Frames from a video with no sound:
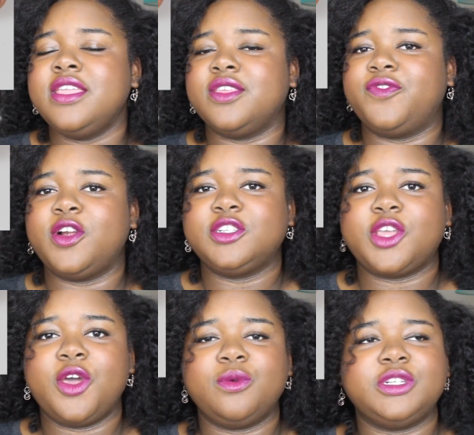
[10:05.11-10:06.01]
The first
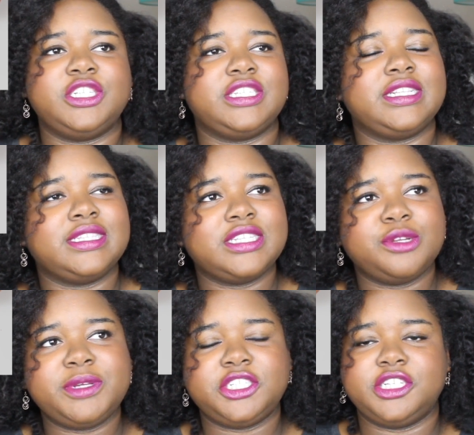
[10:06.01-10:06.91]
coat was just a
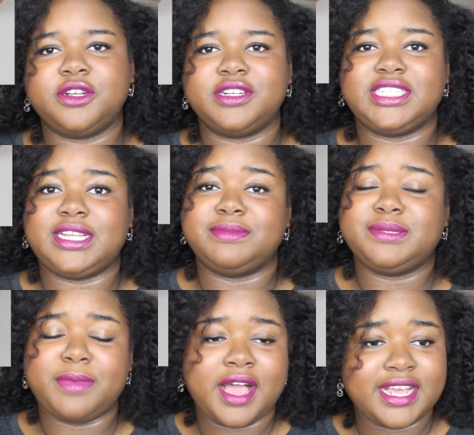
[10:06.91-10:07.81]
little bit sheer in some
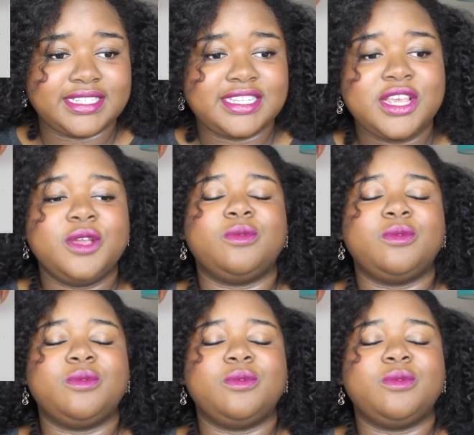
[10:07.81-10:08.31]
spots,